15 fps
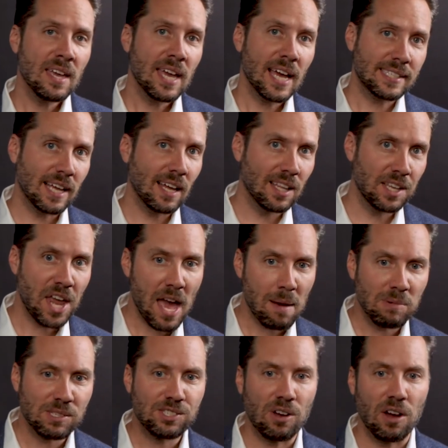At Dell and
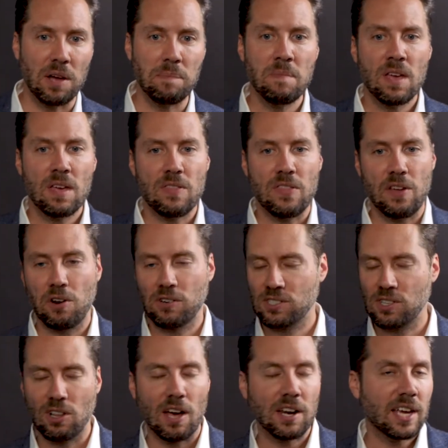Amazon, there's a
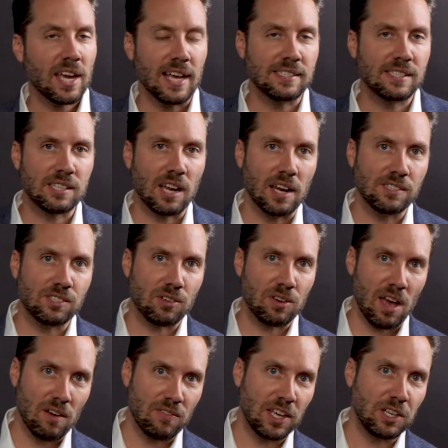lot of case studies on
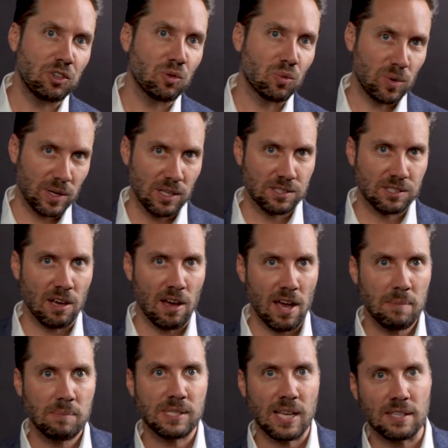how they do
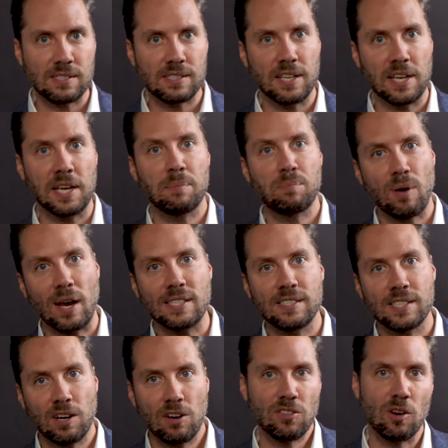real-time testing and
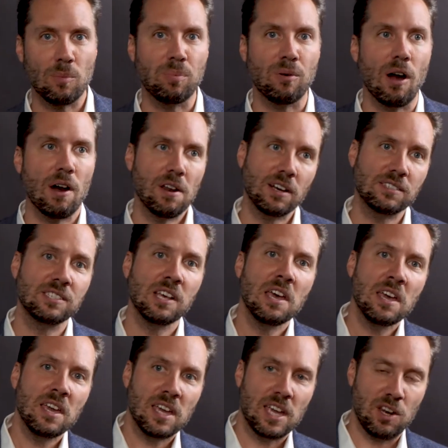pricing on their products
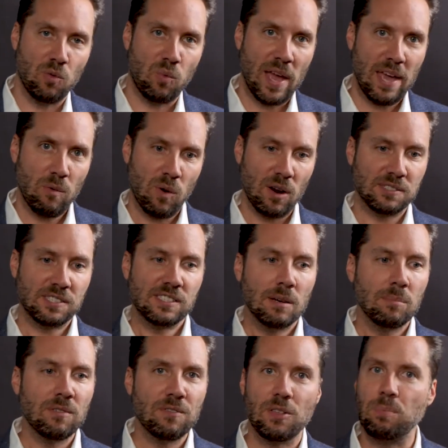in a way where
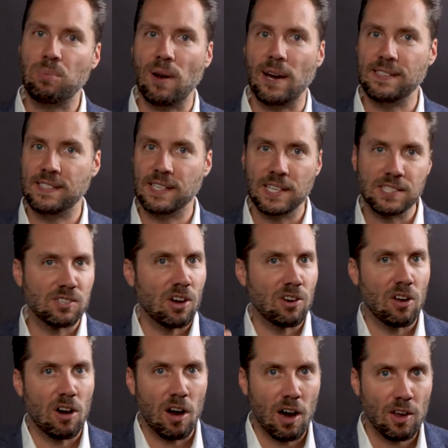some of the pricing is
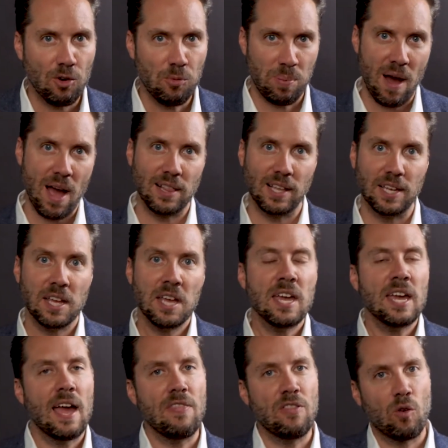on autopilot.
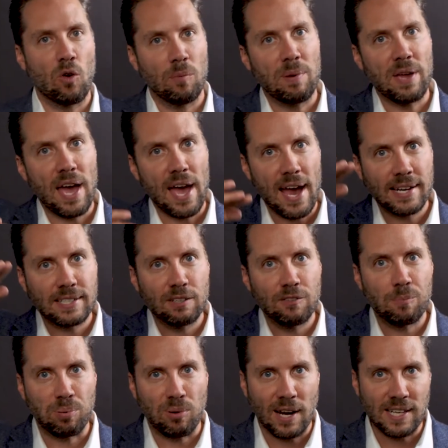And there will be
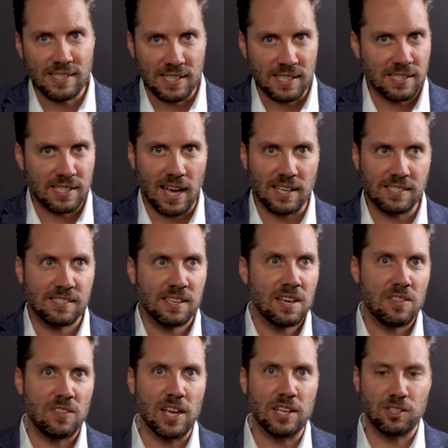active pricing tests
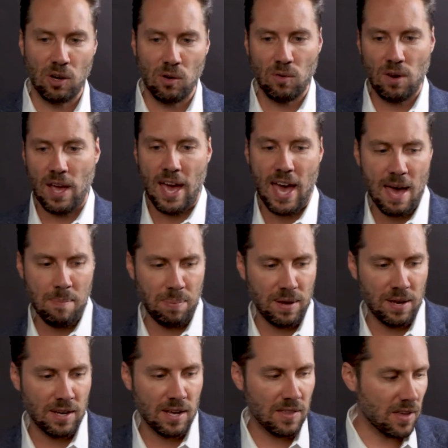that don't
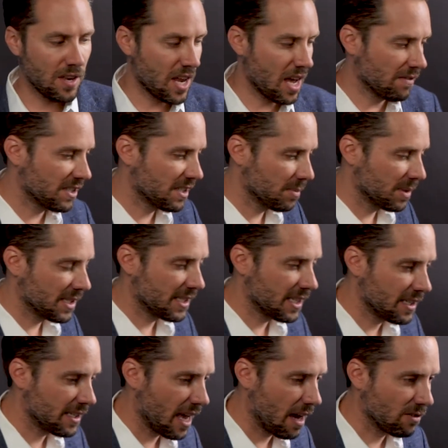happen and then have someone
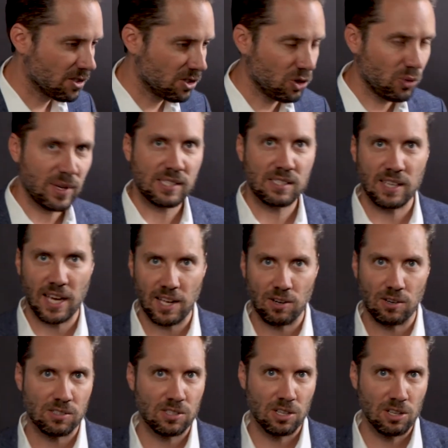sit down 2 weeks
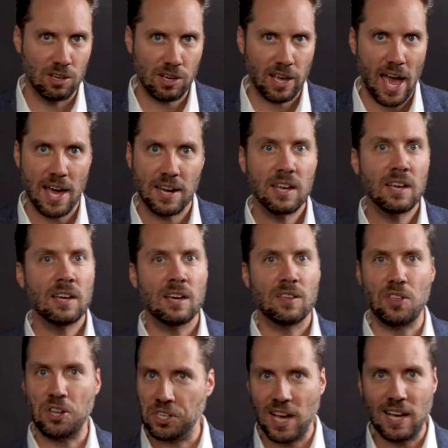later to look at.
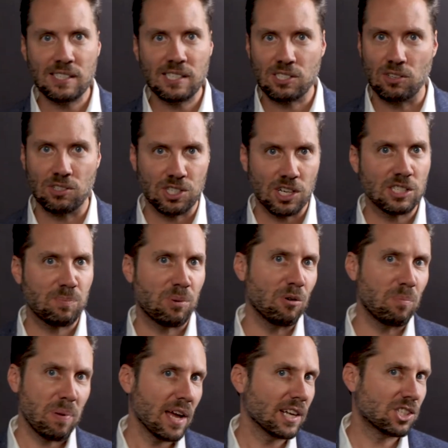The tests are just
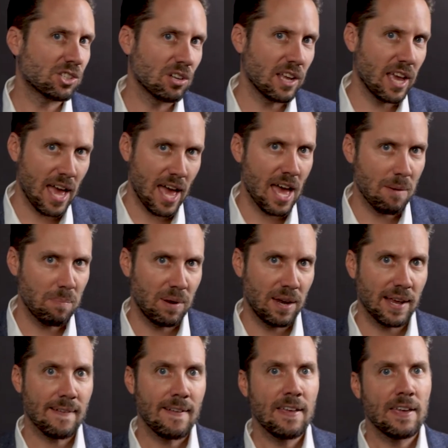perpetually
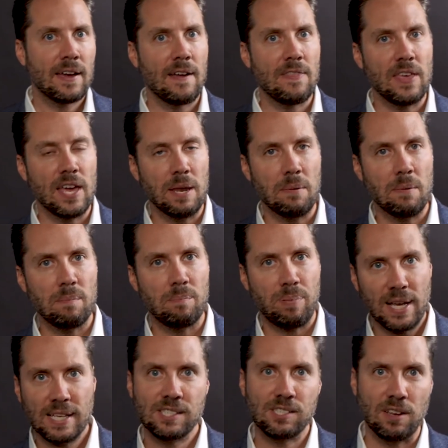happening. And then
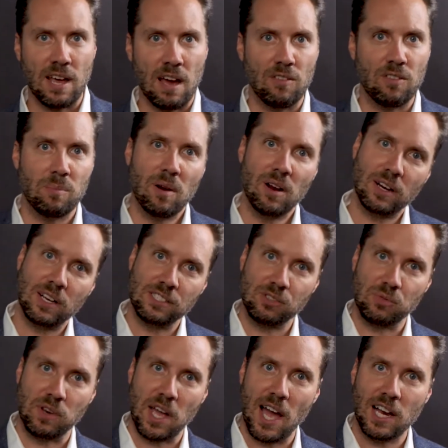based on how the market's
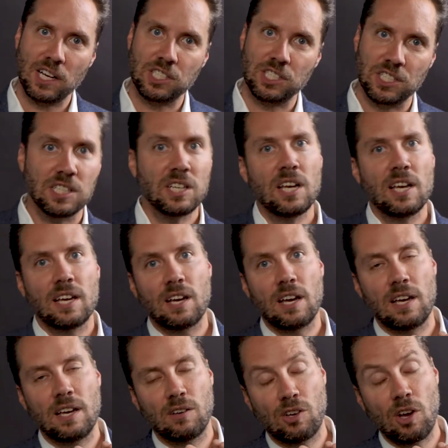reaction
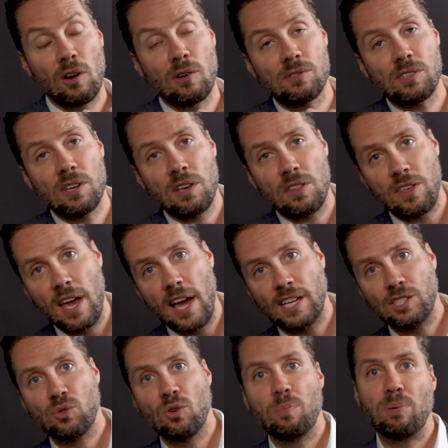goes, the
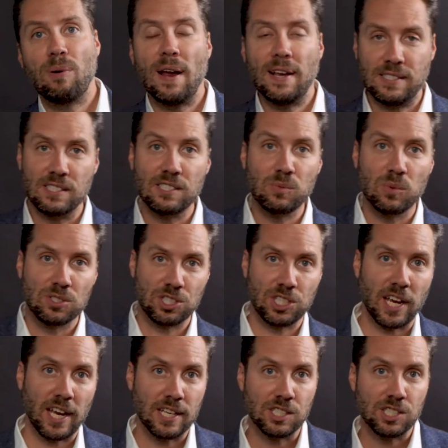actual prices will
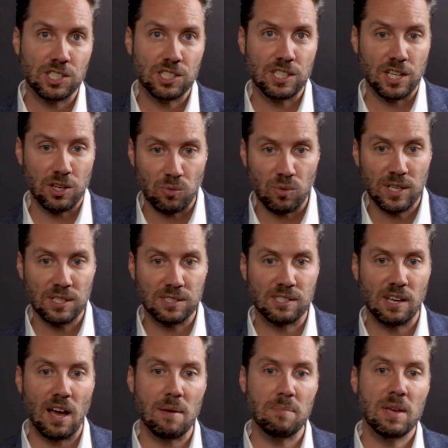change in real
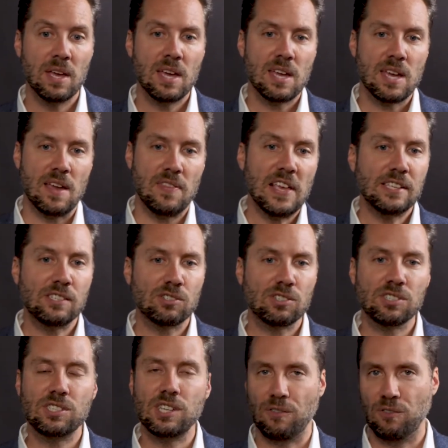time. And these are
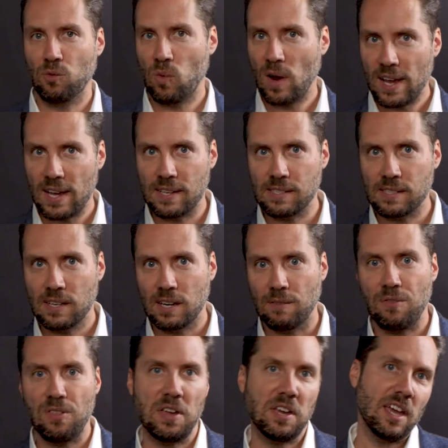just different ways of
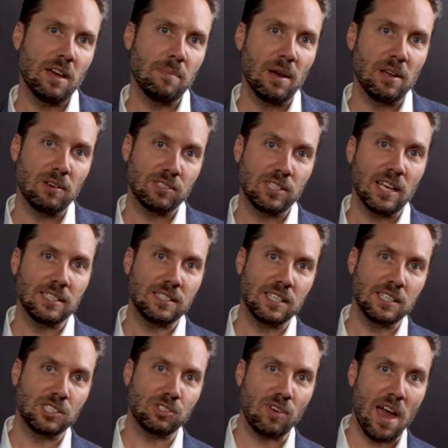thinking about your
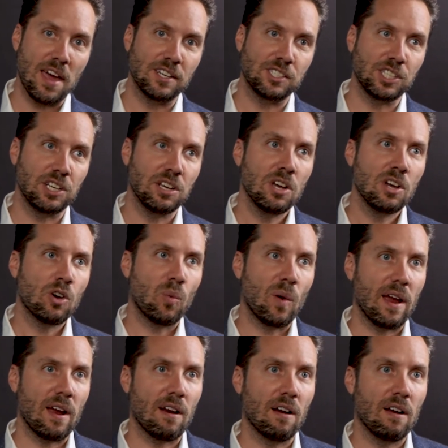testing strategy
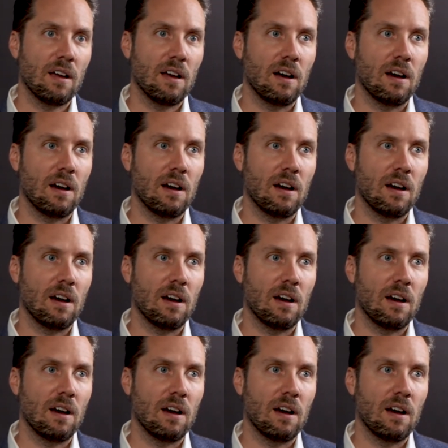where